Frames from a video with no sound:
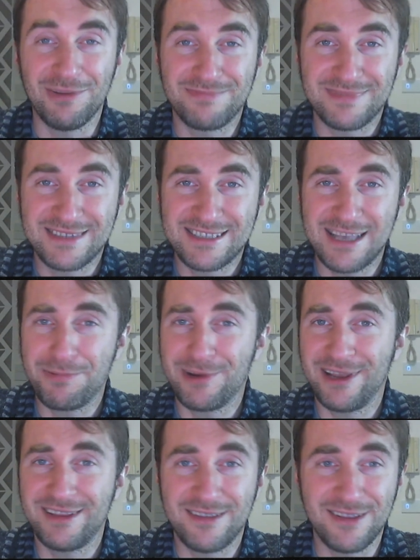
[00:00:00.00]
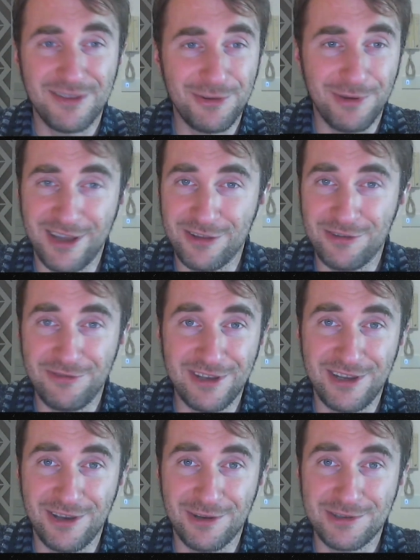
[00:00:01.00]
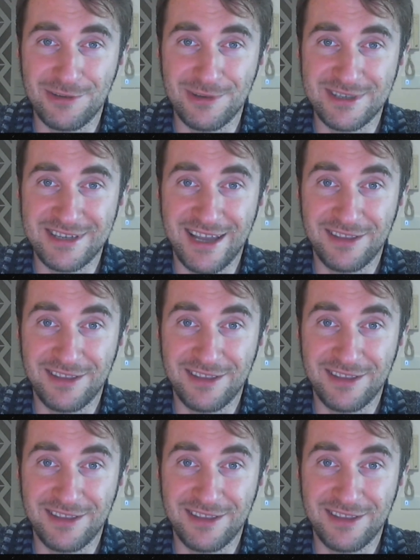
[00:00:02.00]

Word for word: separate that into another video so as not to